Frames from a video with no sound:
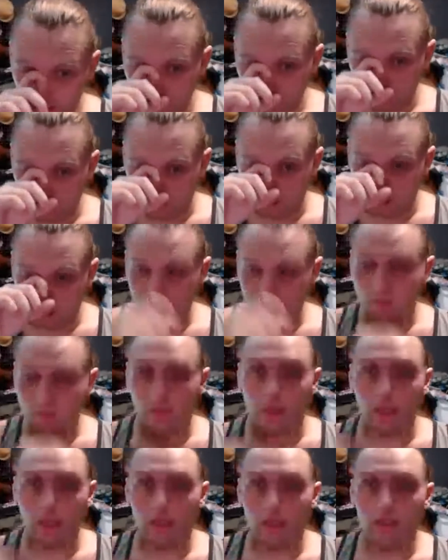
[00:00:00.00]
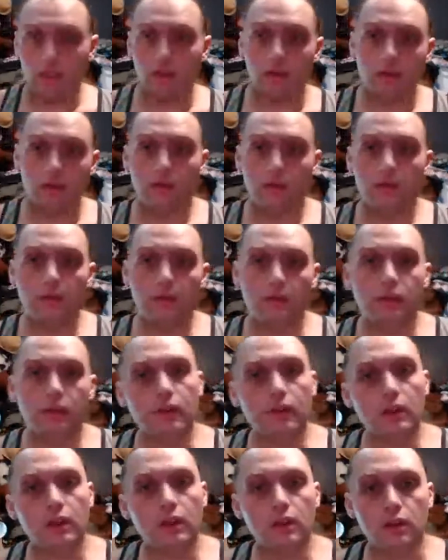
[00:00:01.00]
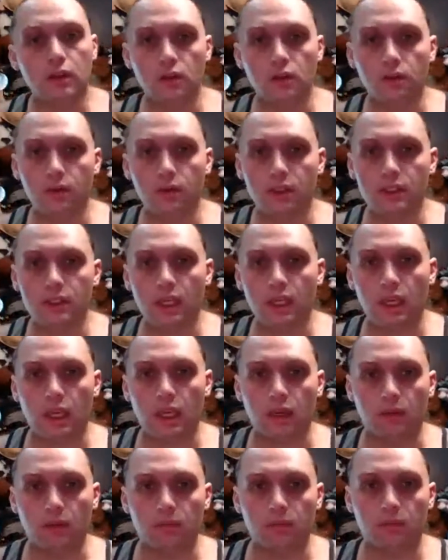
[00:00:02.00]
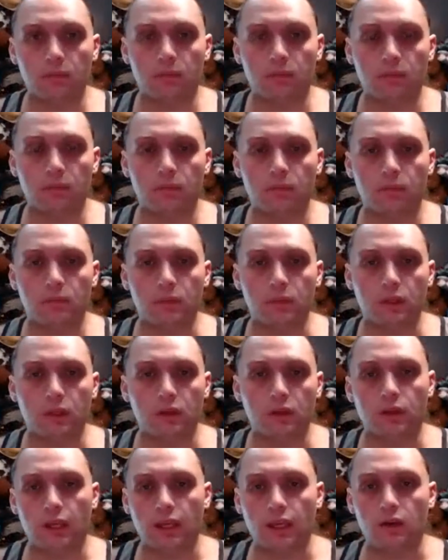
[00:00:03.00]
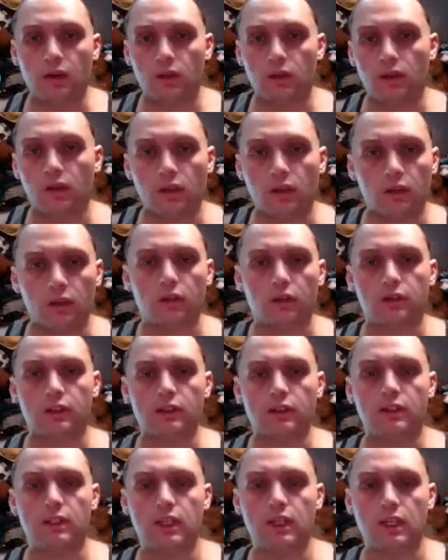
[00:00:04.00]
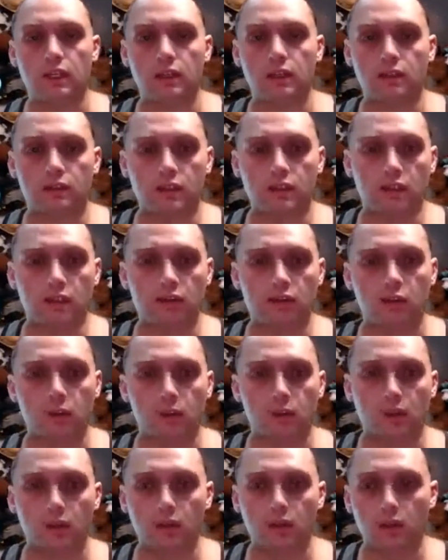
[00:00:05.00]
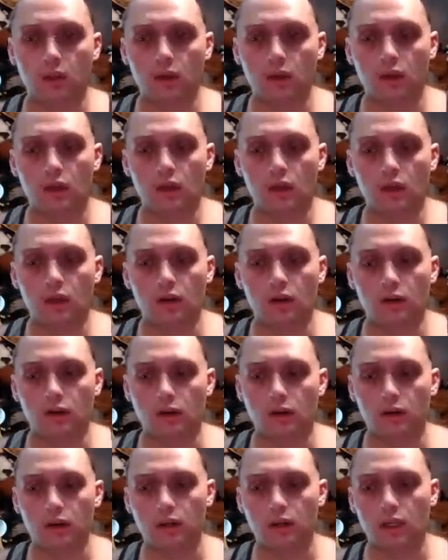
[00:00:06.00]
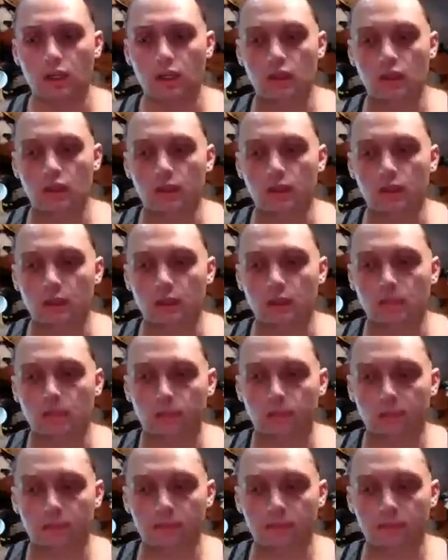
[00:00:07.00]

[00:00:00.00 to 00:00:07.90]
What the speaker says: I tried doing singing, like how Kelly Clarkson sings, Carrie Underwood, any of them.